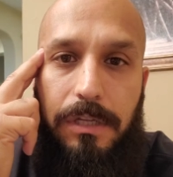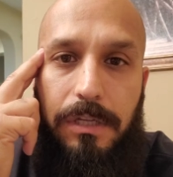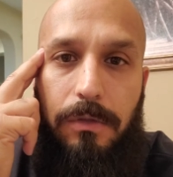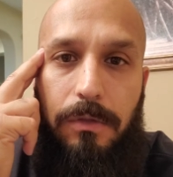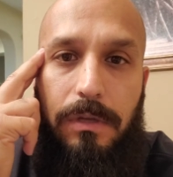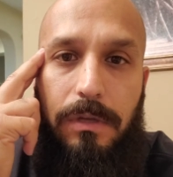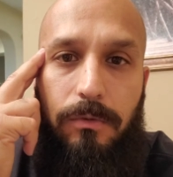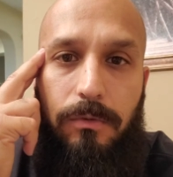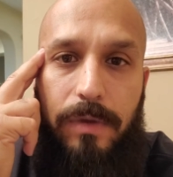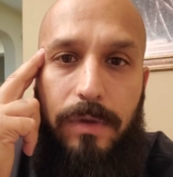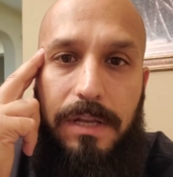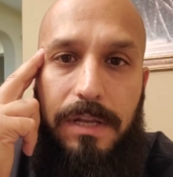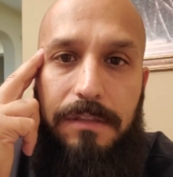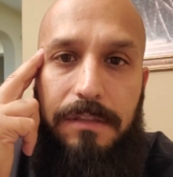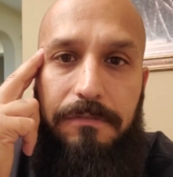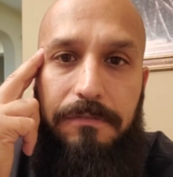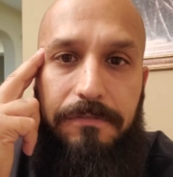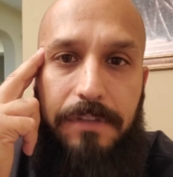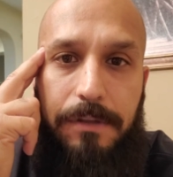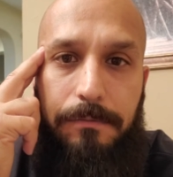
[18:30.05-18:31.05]
You can read
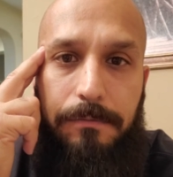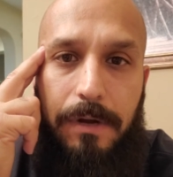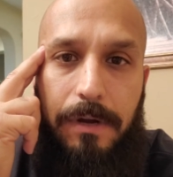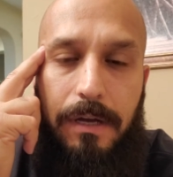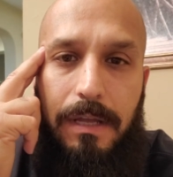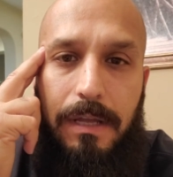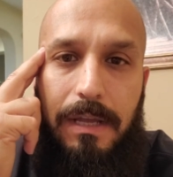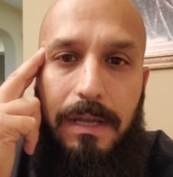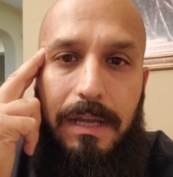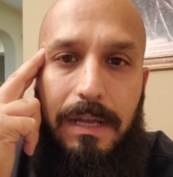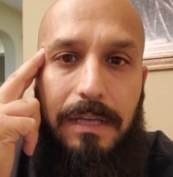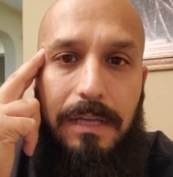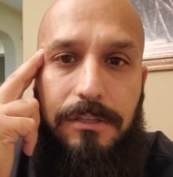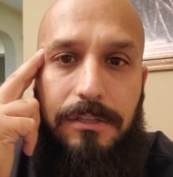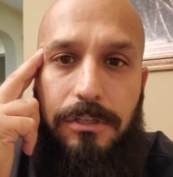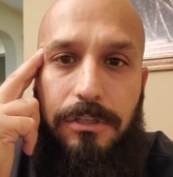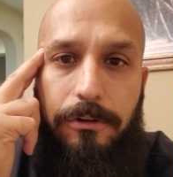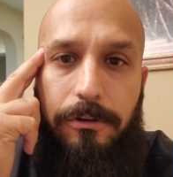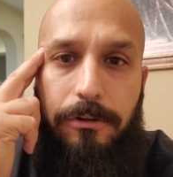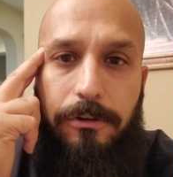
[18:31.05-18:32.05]
the FINRA and
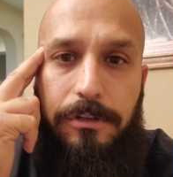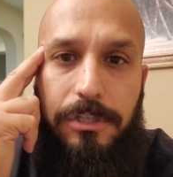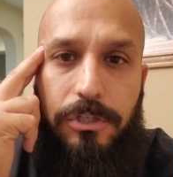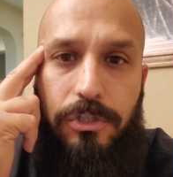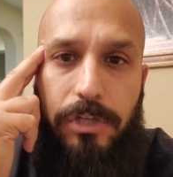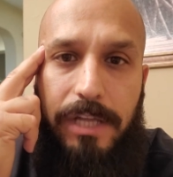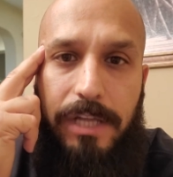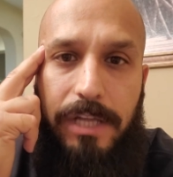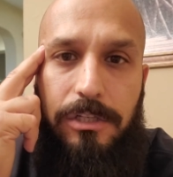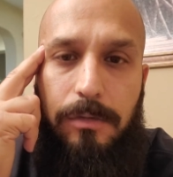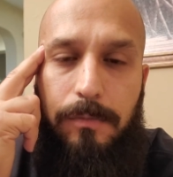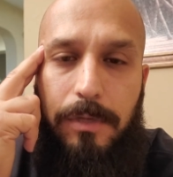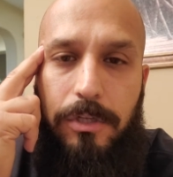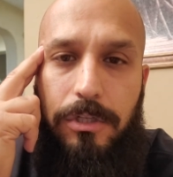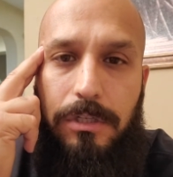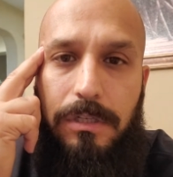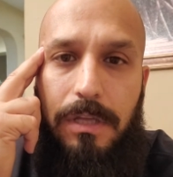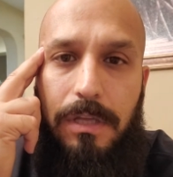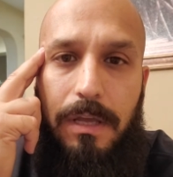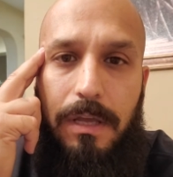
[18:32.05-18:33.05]
the Securities Exchange
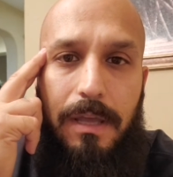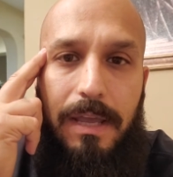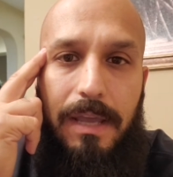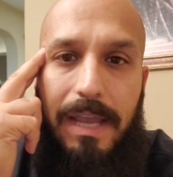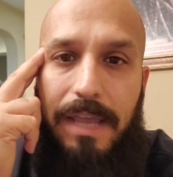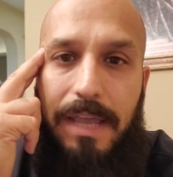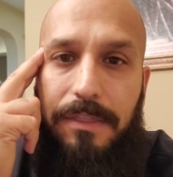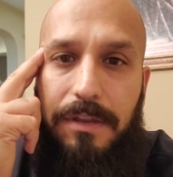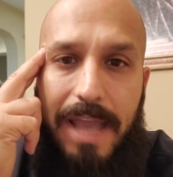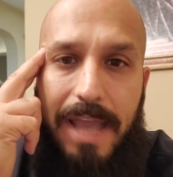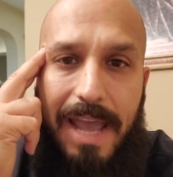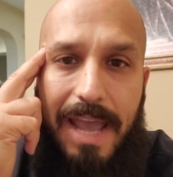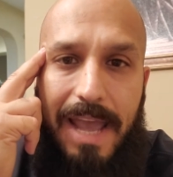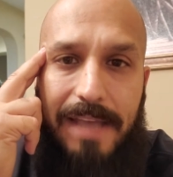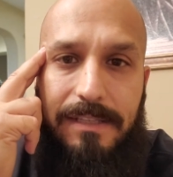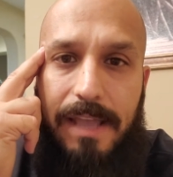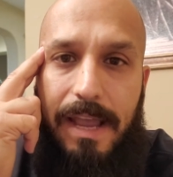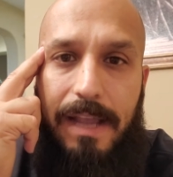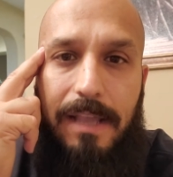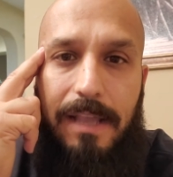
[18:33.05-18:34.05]
Commission and the
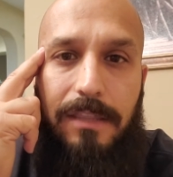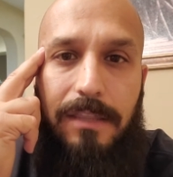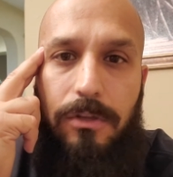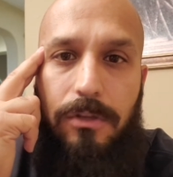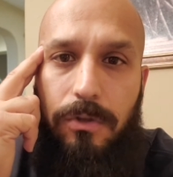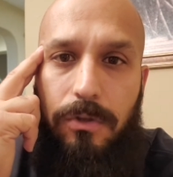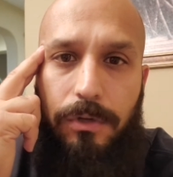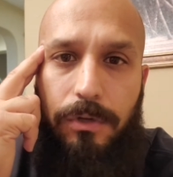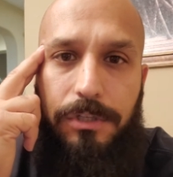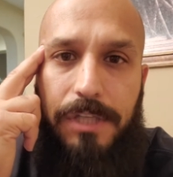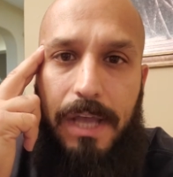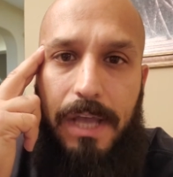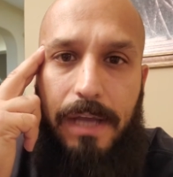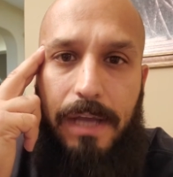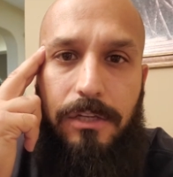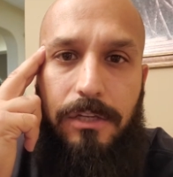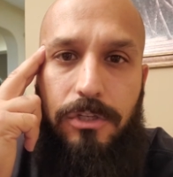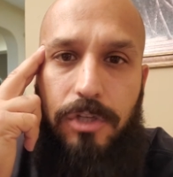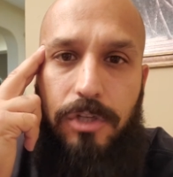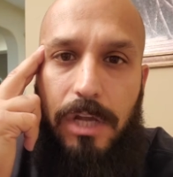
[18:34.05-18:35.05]
NASDAQ and the New York
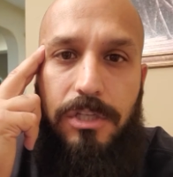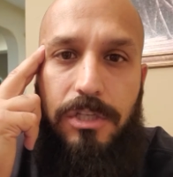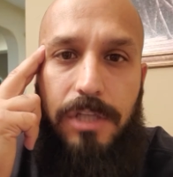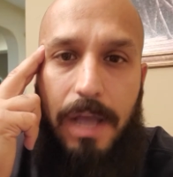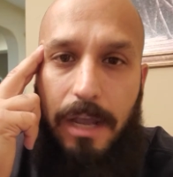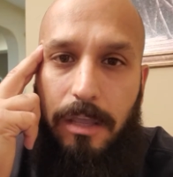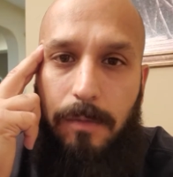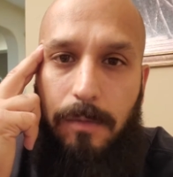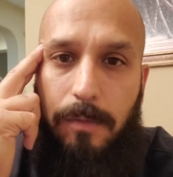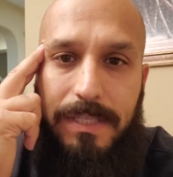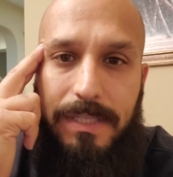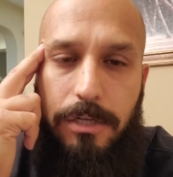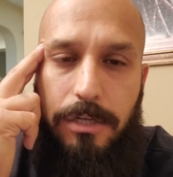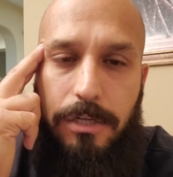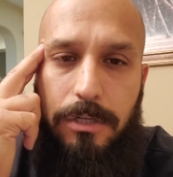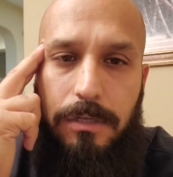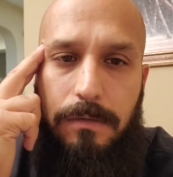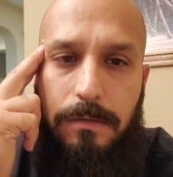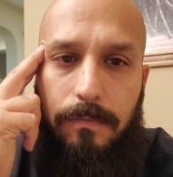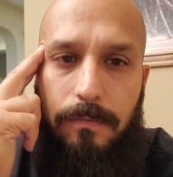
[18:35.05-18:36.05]
Stock Exchange
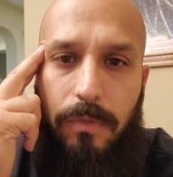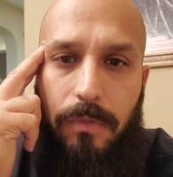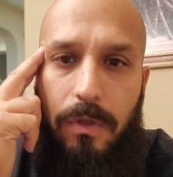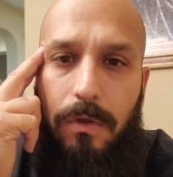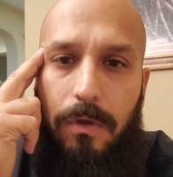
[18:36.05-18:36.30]
documentation,